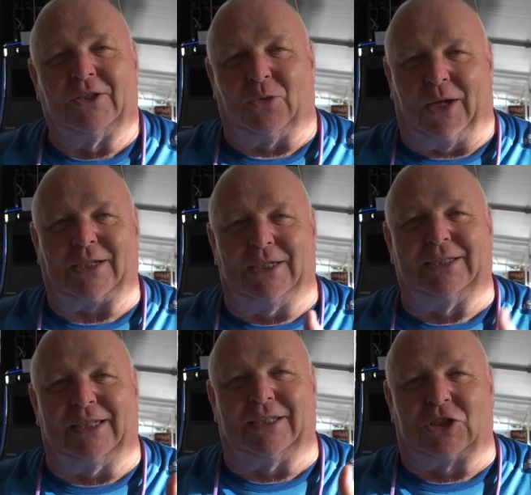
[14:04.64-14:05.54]
So I actually
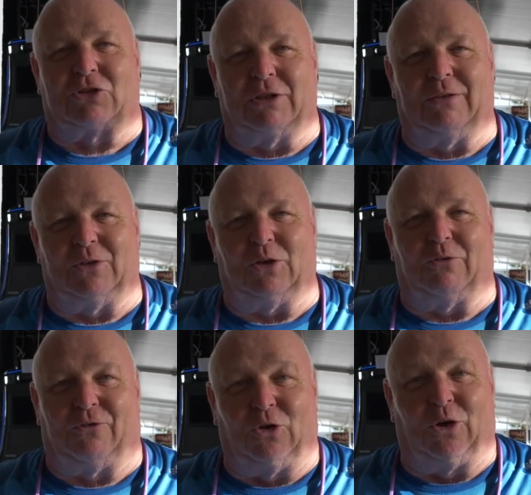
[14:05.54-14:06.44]
did the street
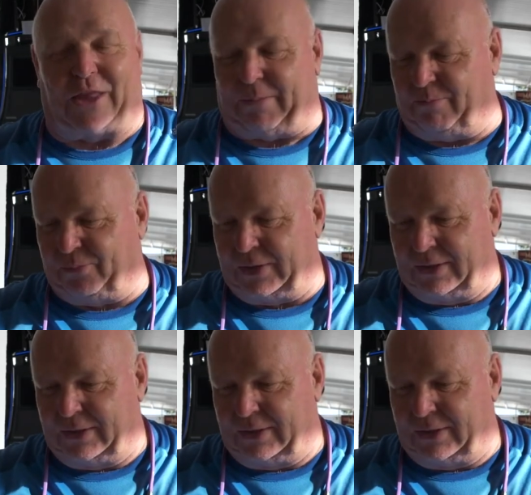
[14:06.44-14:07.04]
view for them.